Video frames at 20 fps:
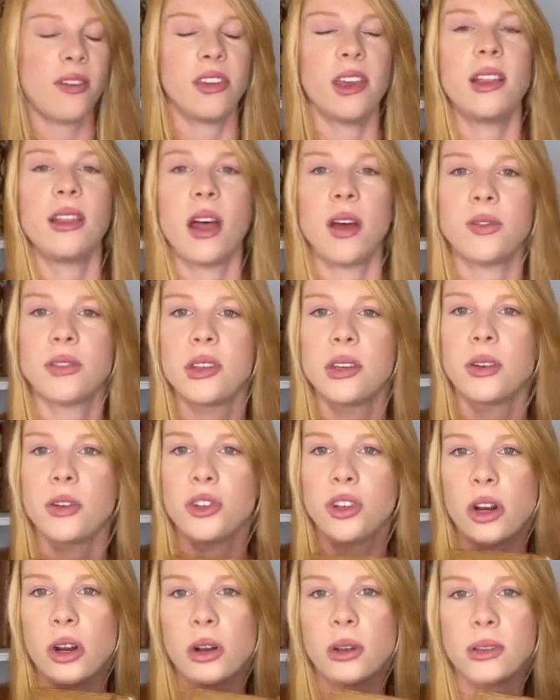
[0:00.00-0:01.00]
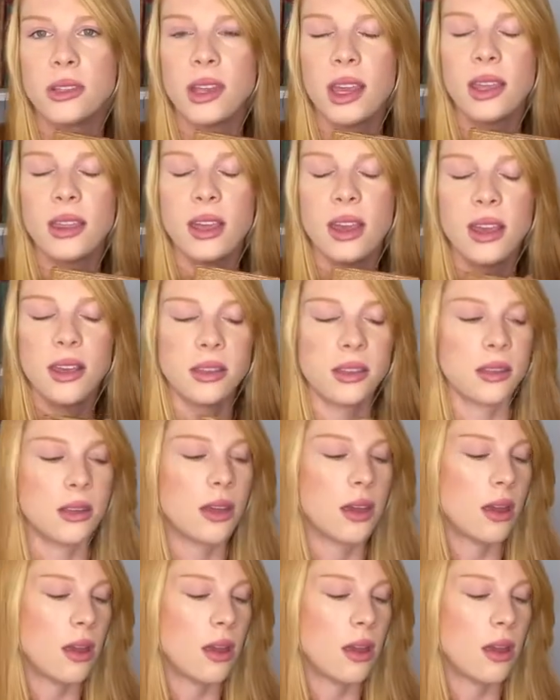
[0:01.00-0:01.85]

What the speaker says: He loves little journals like this.